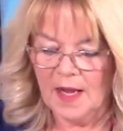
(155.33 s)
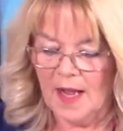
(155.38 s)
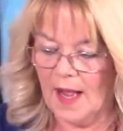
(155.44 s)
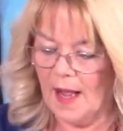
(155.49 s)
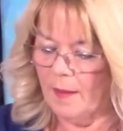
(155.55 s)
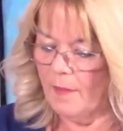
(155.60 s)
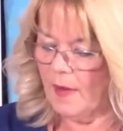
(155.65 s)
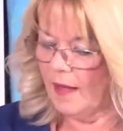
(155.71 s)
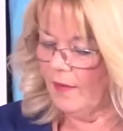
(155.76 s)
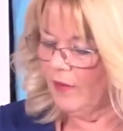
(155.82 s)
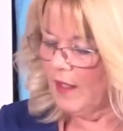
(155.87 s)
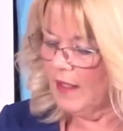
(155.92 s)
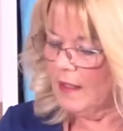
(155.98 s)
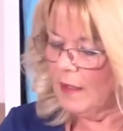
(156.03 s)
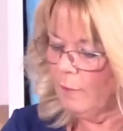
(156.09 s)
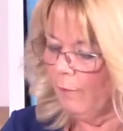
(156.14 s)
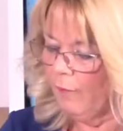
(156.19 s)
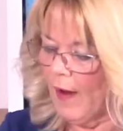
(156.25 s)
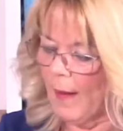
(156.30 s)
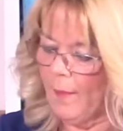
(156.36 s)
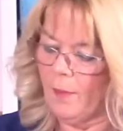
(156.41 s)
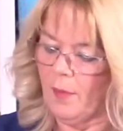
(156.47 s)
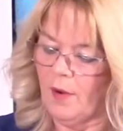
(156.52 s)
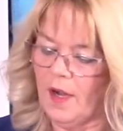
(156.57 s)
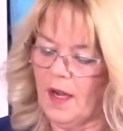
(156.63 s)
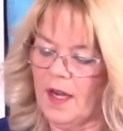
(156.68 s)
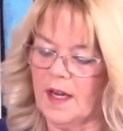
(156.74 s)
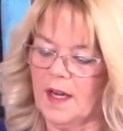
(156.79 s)
And this
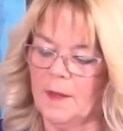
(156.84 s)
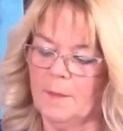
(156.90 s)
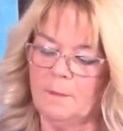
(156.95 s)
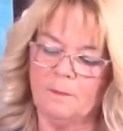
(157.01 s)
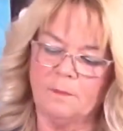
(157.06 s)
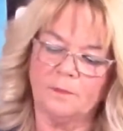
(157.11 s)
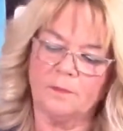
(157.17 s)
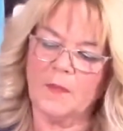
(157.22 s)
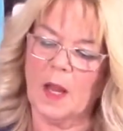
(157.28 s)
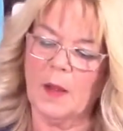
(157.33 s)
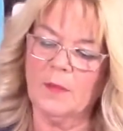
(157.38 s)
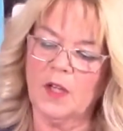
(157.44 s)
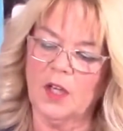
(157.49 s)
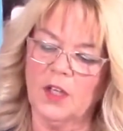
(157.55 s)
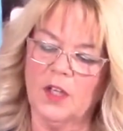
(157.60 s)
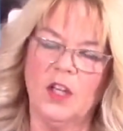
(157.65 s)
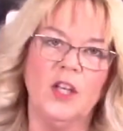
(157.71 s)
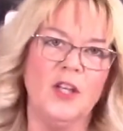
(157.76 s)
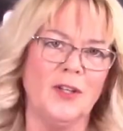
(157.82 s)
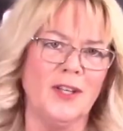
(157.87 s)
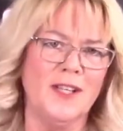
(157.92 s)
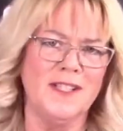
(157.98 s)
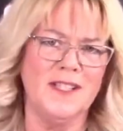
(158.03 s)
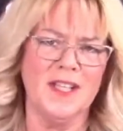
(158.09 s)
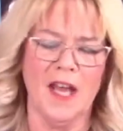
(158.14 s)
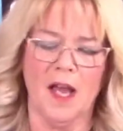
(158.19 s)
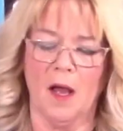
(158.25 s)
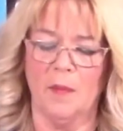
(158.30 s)
fabric, I'm going to look
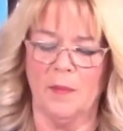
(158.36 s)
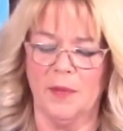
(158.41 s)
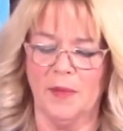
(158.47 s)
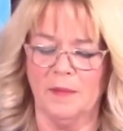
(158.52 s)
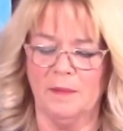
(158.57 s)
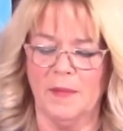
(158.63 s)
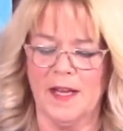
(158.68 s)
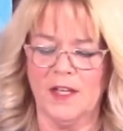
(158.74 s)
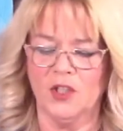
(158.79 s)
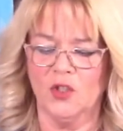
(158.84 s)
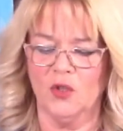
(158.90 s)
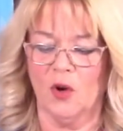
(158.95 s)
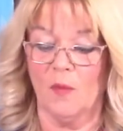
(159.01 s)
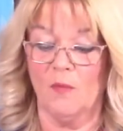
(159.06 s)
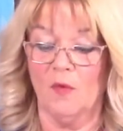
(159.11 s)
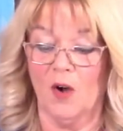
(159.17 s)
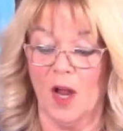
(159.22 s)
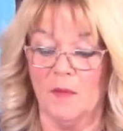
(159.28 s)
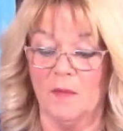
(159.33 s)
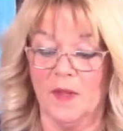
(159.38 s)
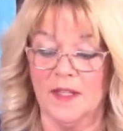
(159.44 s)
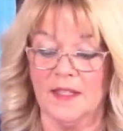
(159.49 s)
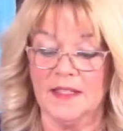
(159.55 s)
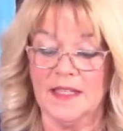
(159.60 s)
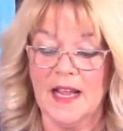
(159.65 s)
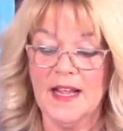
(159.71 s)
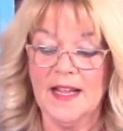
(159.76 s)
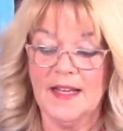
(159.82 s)
it up and make sure I'm right with
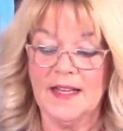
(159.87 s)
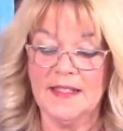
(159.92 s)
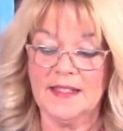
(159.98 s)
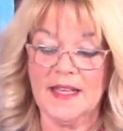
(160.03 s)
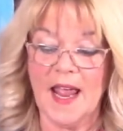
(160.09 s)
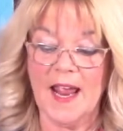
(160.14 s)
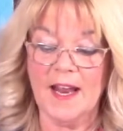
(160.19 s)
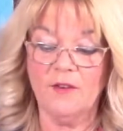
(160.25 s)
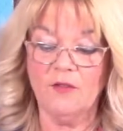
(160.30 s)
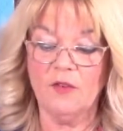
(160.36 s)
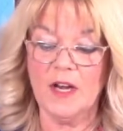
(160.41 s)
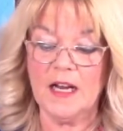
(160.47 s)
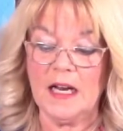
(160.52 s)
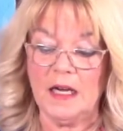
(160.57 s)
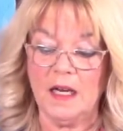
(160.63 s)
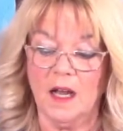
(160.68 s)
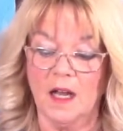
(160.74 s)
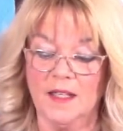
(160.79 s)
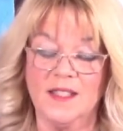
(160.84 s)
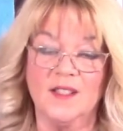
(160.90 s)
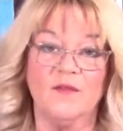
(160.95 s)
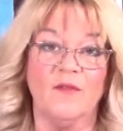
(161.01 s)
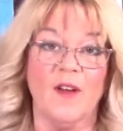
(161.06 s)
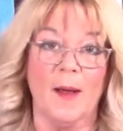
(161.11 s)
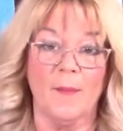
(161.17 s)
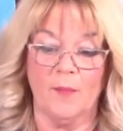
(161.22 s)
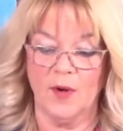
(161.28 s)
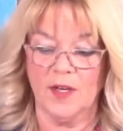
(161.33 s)
this. It's
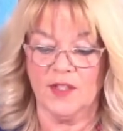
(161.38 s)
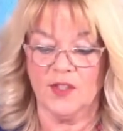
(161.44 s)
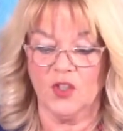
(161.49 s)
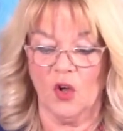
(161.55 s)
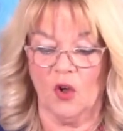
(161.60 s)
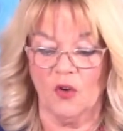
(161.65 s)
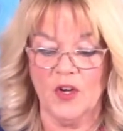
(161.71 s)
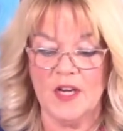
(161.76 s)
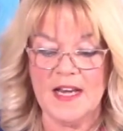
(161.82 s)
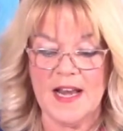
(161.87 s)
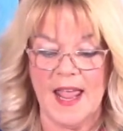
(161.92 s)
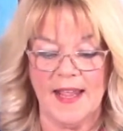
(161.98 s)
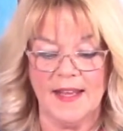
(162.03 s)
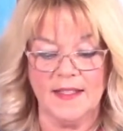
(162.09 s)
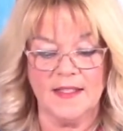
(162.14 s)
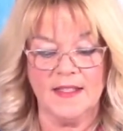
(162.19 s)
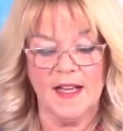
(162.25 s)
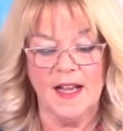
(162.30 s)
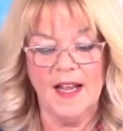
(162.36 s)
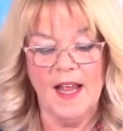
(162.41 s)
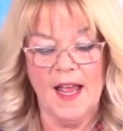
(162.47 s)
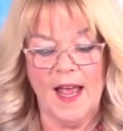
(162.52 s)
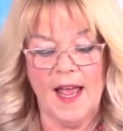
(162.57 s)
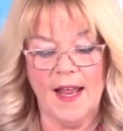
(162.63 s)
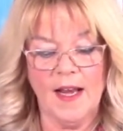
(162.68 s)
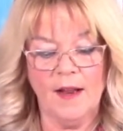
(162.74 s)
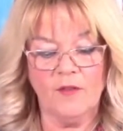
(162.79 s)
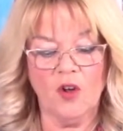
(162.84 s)
henryglassfabrics.net,
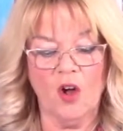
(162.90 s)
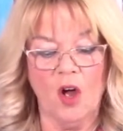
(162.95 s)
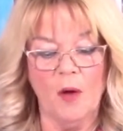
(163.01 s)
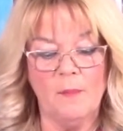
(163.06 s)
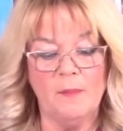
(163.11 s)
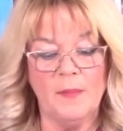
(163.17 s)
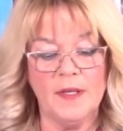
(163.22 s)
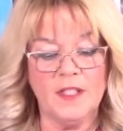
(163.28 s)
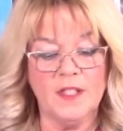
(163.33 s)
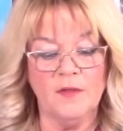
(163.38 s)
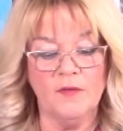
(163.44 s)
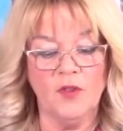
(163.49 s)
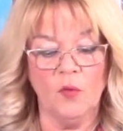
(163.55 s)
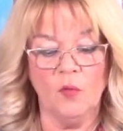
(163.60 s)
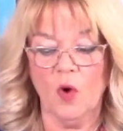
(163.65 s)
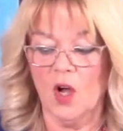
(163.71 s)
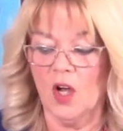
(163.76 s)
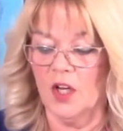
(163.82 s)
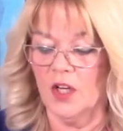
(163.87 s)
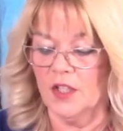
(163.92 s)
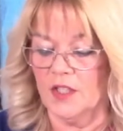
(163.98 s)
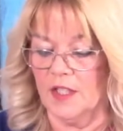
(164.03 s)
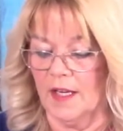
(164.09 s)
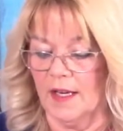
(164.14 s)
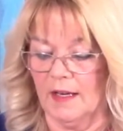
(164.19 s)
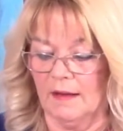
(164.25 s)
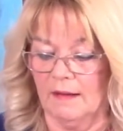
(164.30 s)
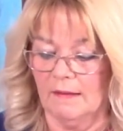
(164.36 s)
and I've got a bit of the
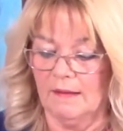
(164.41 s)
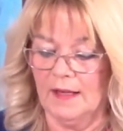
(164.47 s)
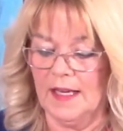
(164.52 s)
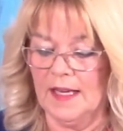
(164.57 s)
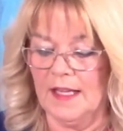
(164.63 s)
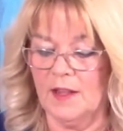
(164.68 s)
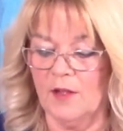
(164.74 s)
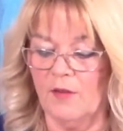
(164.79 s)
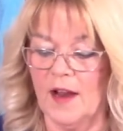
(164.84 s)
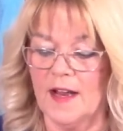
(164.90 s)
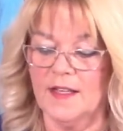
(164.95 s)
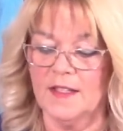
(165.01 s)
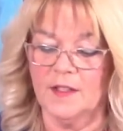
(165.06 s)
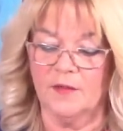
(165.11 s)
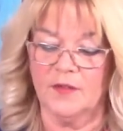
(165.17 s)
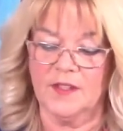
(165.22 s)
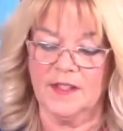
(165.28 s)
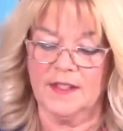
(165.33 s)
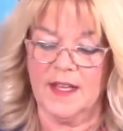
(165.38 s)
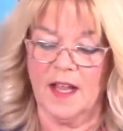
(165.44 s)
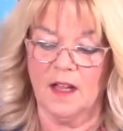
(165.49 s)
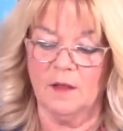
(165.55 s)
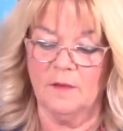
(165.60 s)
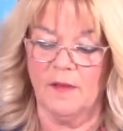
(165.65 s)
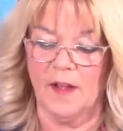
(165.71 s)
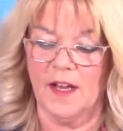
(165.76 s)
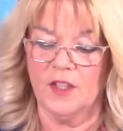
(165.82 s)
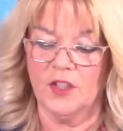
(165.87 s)
wording either end of the
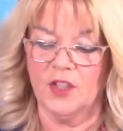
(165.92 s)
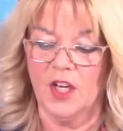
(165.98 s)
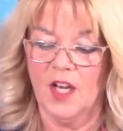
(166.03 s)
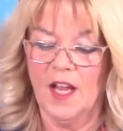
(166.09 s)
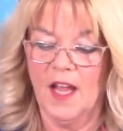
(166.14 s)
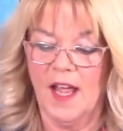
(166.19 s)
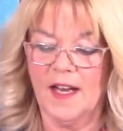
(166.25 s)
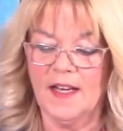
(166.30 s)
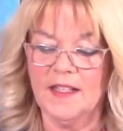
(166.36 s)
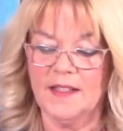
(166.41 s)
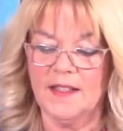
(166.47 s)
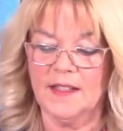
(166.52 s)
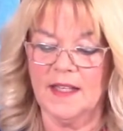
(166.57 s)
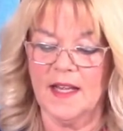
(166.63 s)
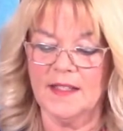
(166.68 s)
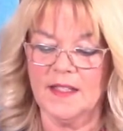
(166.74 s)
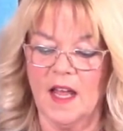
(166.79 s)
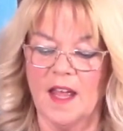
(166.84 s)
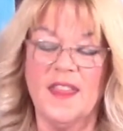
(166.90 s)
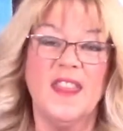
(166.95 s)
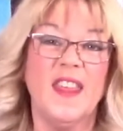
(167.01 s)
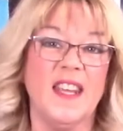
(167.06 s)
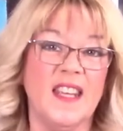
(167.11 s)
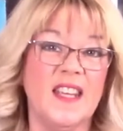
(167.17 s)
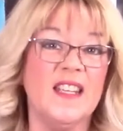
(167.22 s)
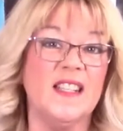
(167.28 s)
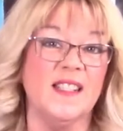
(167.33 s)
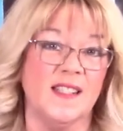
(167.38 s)
selvage, and it says, I
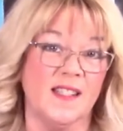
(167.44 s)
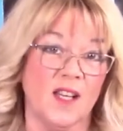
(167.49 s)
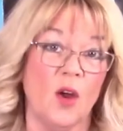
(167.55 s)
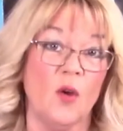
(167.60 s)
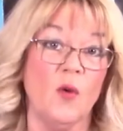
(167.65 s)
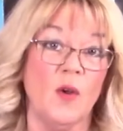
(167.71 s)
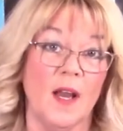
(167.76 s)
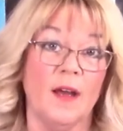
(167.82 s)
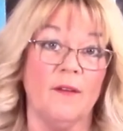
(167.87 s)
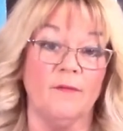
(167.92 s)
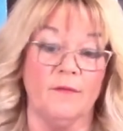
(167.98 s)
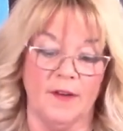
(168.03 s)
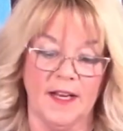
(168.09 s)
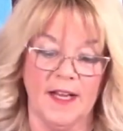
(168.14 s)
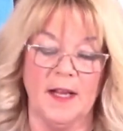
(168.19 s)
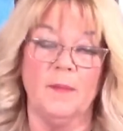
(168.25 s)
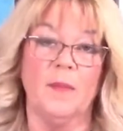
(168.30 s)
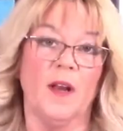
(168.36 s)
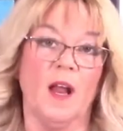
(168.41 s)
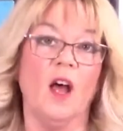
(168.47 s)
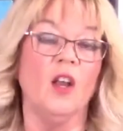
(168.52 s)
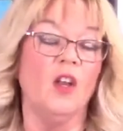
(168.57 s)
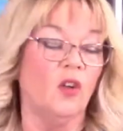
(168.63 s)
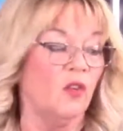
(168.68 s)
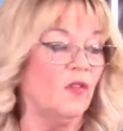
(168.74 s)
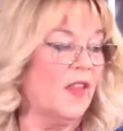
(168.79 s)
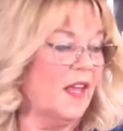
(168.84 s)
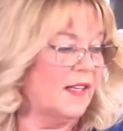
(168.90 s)
think it's so lovely, but I'll
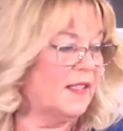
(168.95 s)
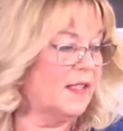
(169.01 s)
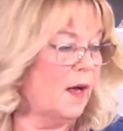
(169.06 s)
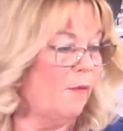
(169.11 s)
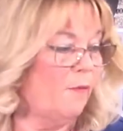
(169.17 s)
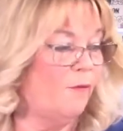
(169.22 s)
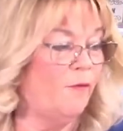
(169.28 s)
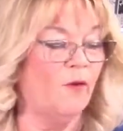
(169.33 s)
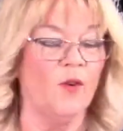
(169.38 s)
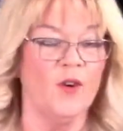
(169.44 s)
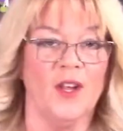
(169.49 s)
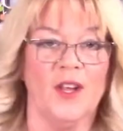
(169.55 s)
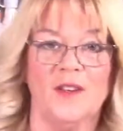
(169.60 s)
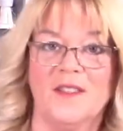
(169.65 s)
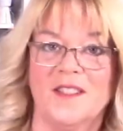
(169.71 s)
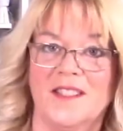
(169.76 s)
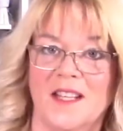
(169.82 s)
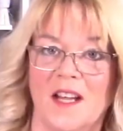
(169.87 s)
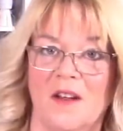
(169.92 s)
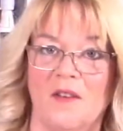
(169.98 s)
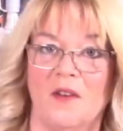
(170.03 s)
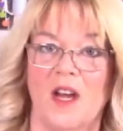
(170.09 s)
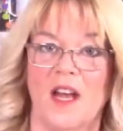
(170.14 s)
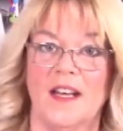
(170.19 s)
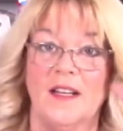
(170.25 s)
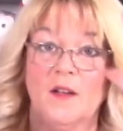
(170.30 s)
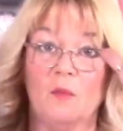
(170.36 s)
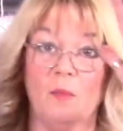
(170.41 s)
look that up for you. So,
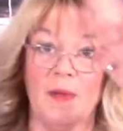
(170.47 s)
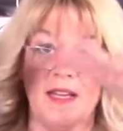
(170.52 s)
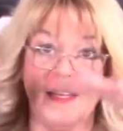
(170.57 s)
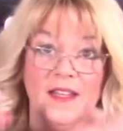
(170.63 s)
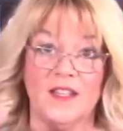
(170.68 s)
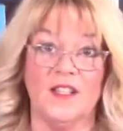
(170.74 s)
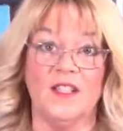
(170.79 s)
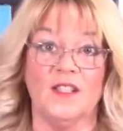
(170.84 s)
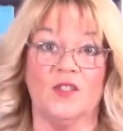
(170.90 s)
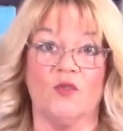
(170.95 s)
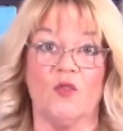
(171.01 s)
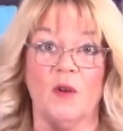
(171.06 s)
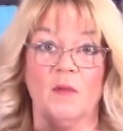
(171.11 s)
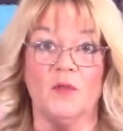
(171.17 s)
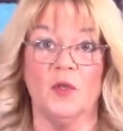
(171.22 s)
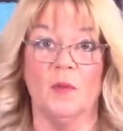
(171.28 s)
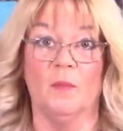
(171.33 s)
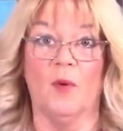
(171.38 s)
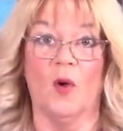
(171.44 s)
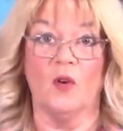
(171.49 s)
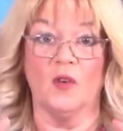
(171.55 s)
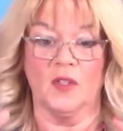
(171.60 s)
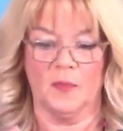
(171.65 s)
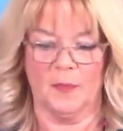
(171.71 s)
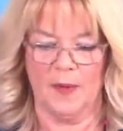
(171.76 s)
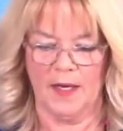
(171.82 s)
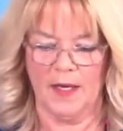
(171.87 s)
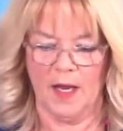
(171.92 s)
and it'll be in the description
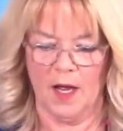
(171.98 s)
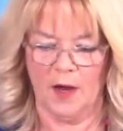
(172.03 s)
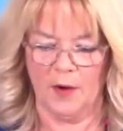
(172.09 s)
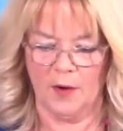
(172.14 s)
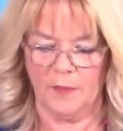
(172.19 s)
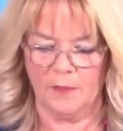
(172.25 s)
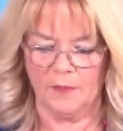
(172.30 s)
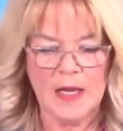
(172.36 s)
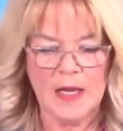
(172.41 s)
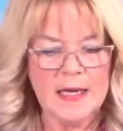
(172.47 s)
box below.